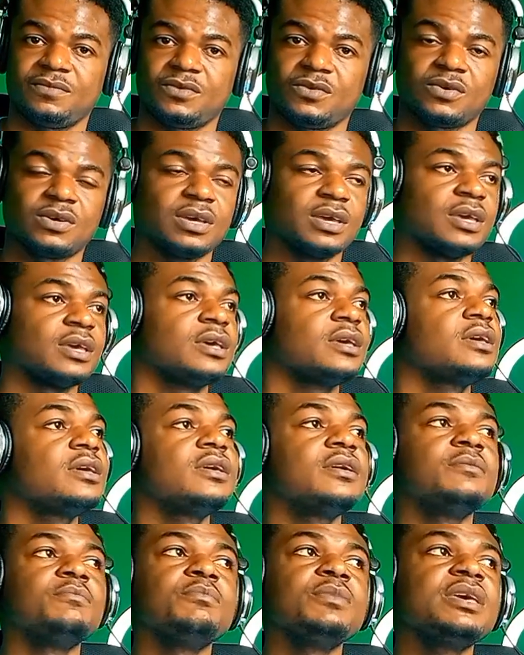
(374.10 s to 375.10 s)
Okay,
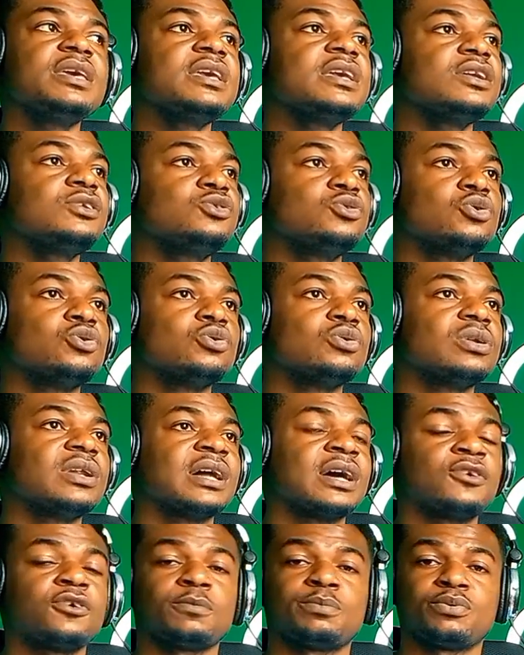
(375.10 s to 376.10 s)
mi do
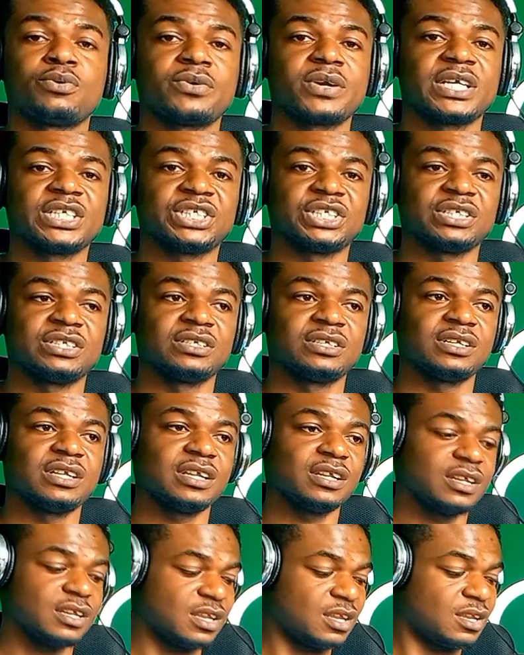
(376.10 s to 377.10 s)
la, your progression.